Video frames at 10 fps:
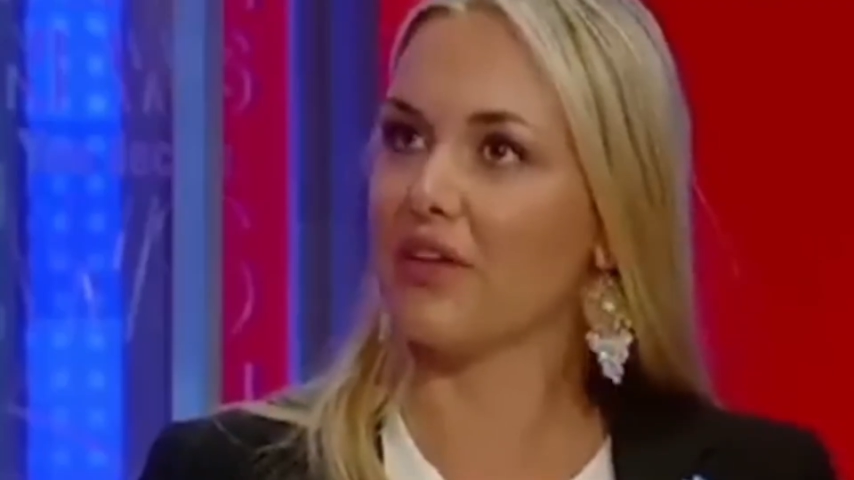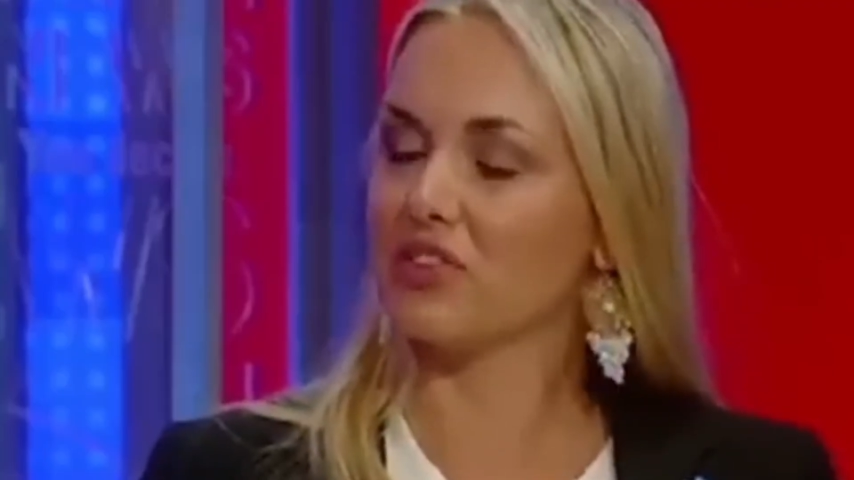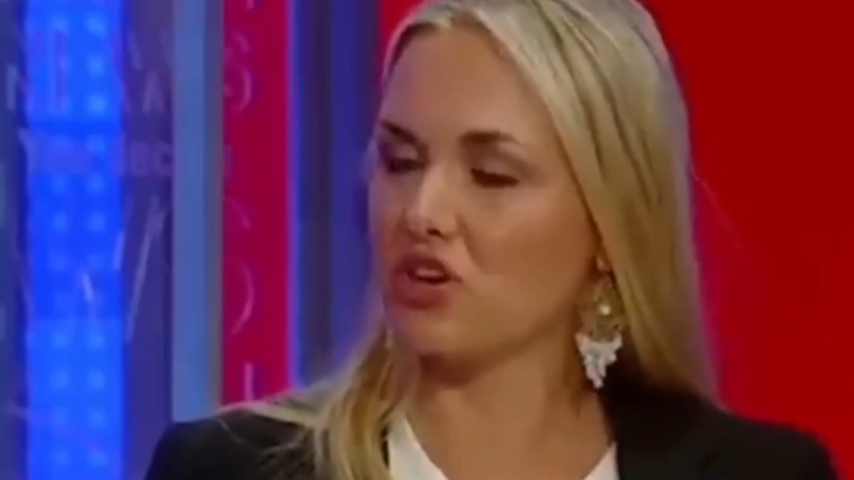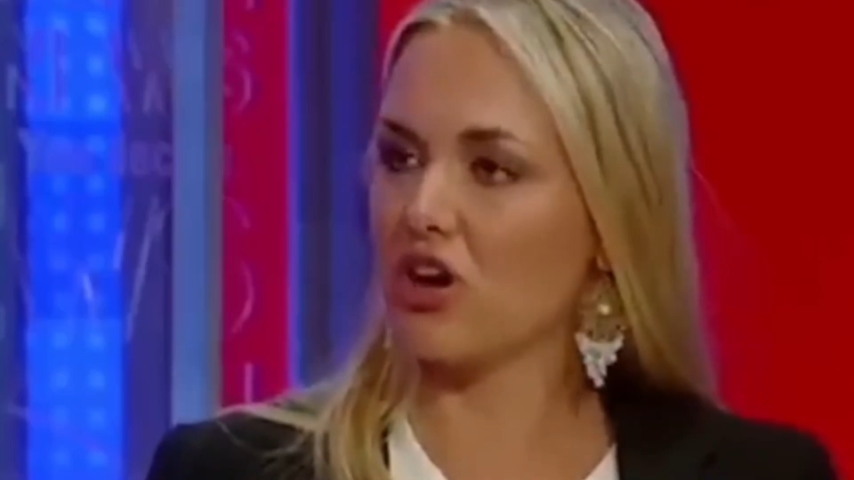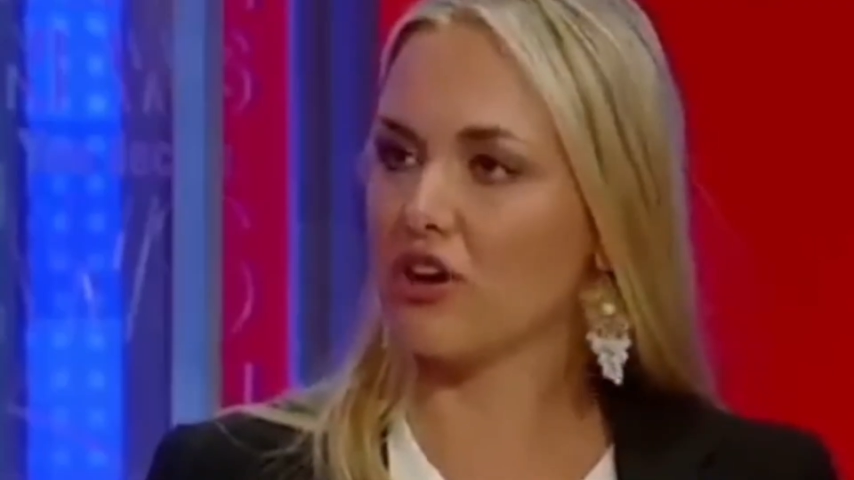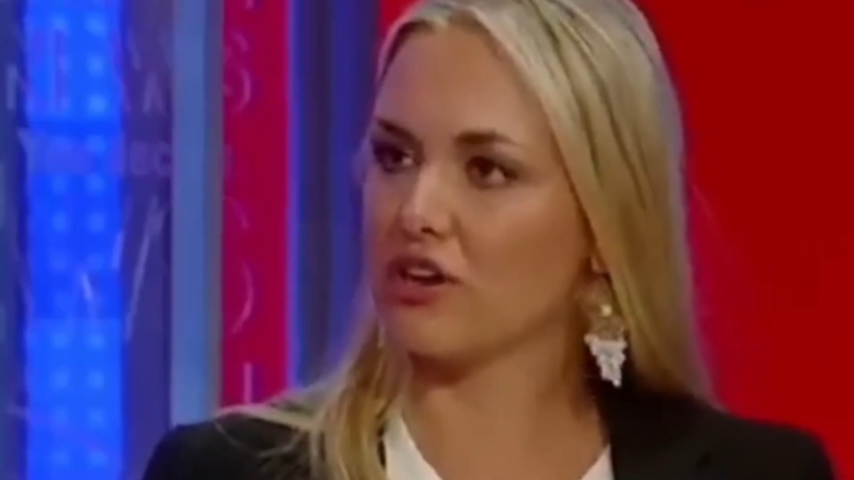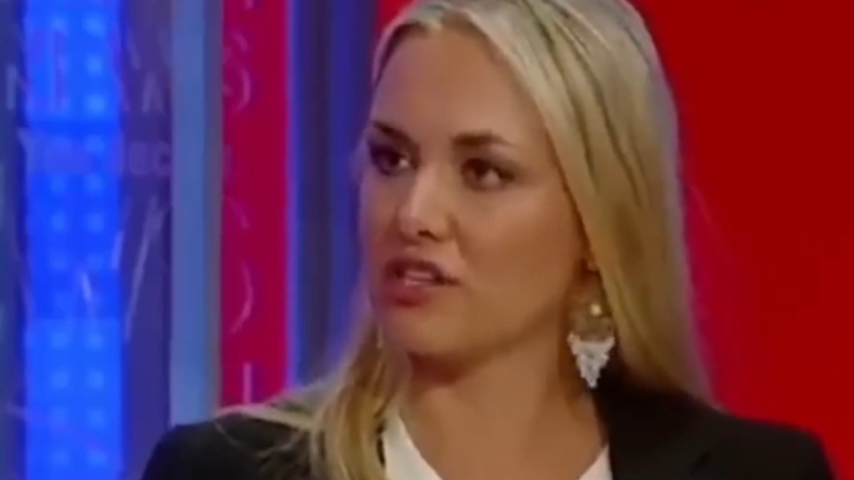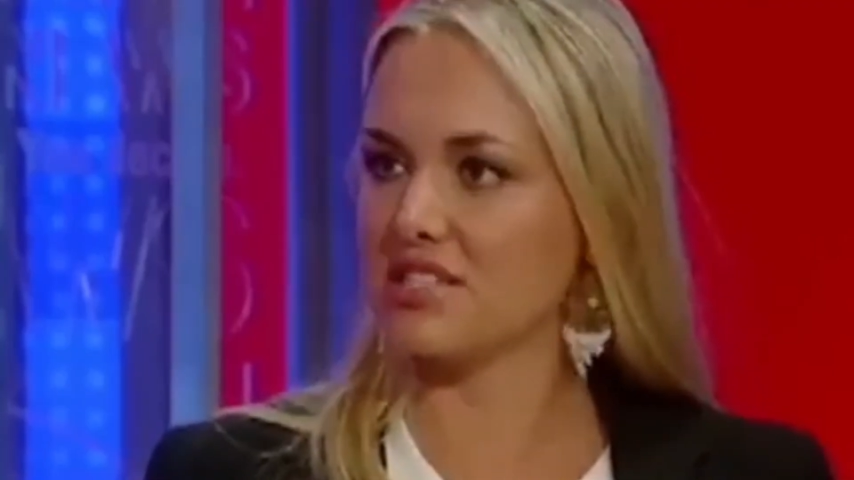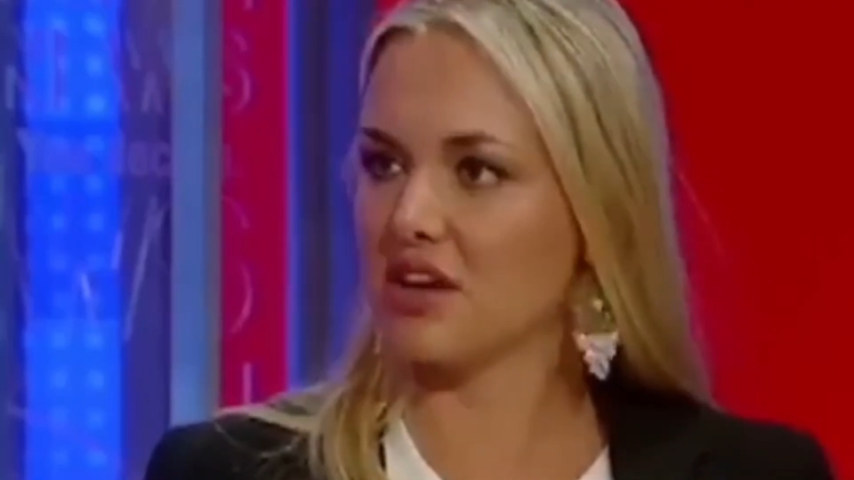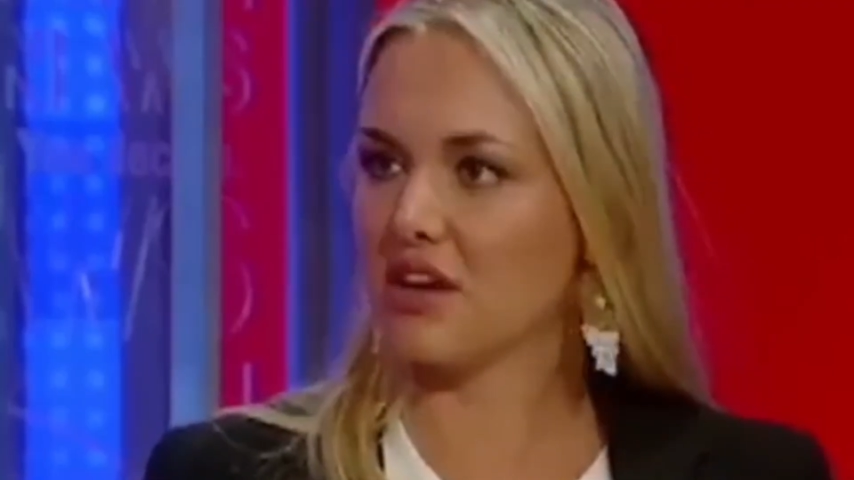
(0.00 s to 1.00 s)
to our channel
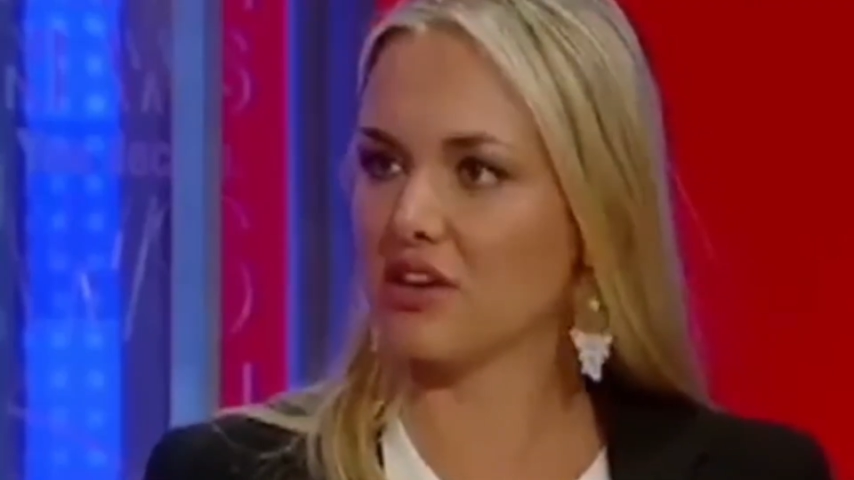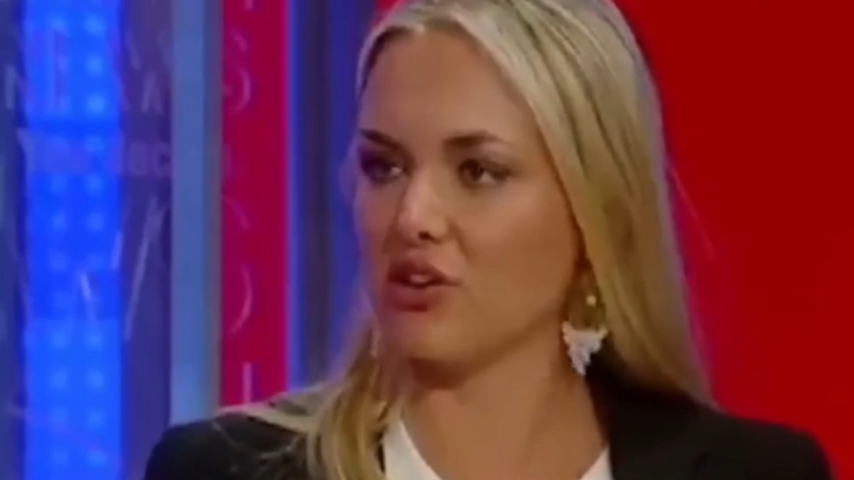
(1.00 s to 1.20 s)
and hit